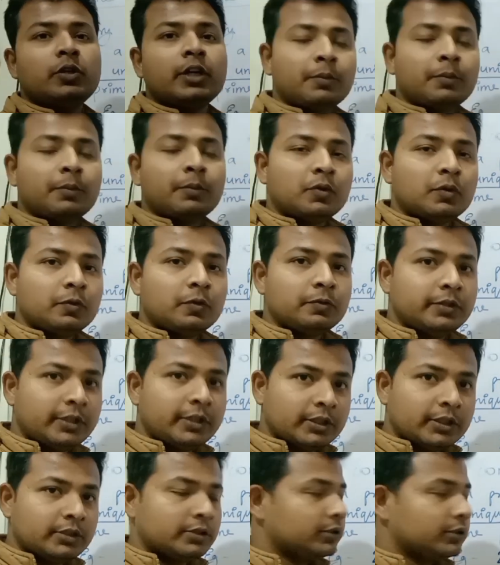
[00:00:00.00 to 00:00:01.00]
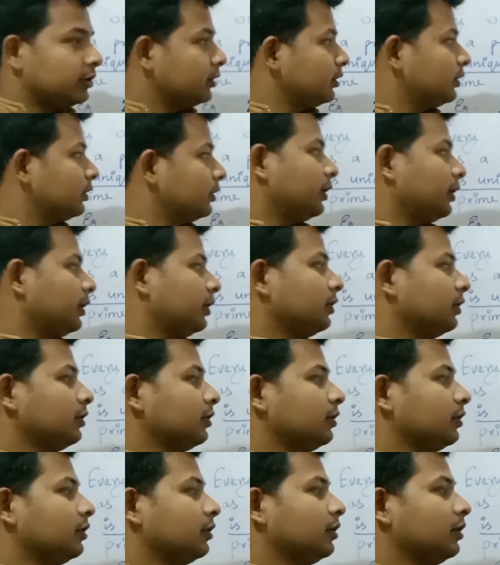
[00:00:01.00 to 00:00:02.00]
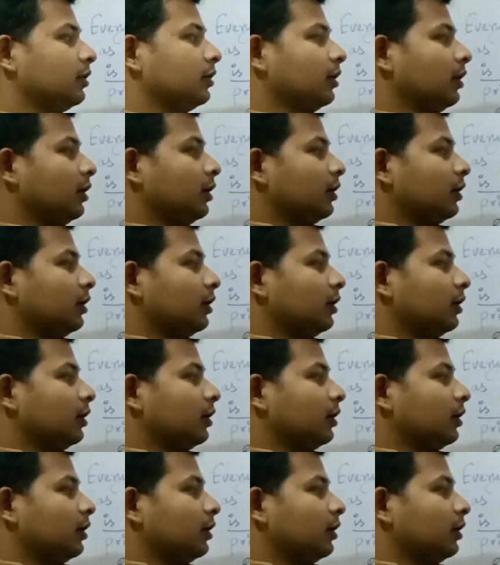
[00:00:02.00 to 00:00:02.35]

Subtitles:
you remove this thing,